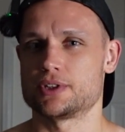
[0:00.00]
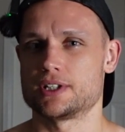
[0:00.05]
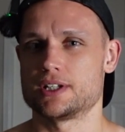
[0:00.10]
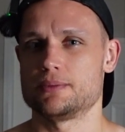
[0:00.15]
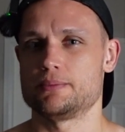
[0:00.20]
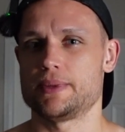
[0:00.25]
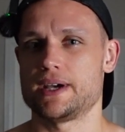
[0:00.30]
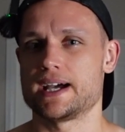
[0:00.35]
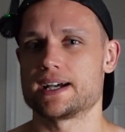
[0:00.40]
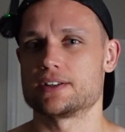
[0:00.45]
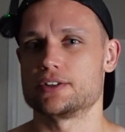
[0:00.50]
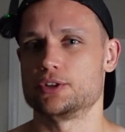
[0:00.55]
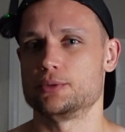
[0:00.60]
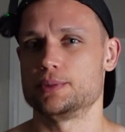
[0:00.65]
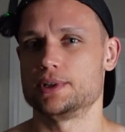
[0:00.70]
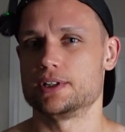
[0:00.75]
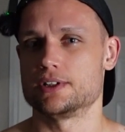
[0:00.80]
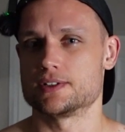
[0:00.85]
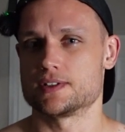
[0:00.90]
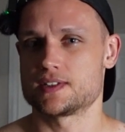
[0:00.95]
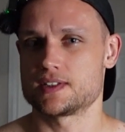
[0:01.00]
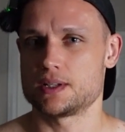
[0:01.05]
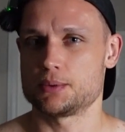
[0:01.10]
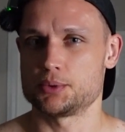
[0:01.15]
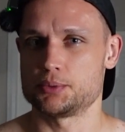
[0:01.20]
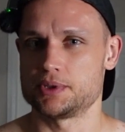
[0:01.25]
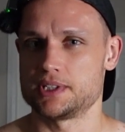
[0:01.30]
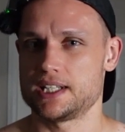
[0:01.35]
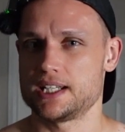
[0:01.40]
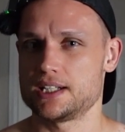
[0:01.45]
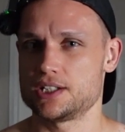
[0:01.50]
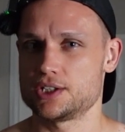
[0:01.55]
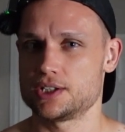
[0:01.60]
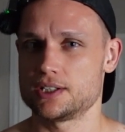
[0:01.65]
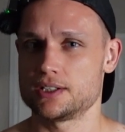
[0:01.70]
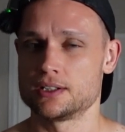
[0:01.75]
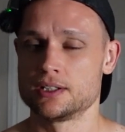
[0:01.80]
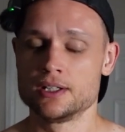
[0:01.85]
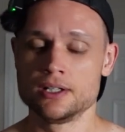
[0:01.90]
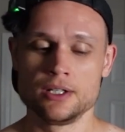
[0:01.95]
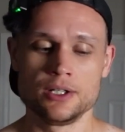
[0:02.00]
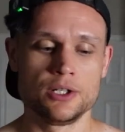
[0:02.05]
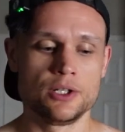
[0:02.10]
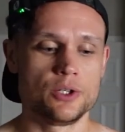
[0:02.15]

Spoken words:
cut back a little bit on supplementation,